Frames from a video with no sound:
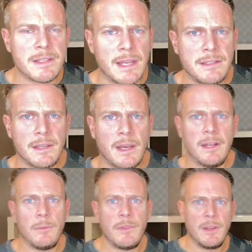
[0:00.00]
says, I
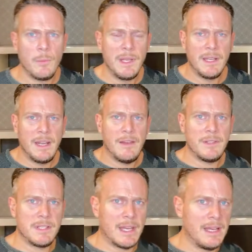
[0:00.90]
don't think we can ever
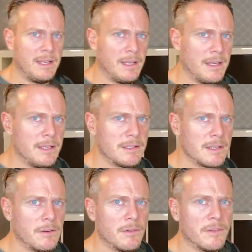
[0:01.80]
say it's
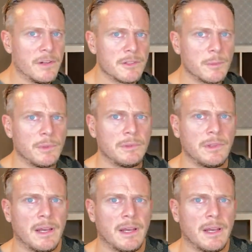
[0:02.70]
irreversible.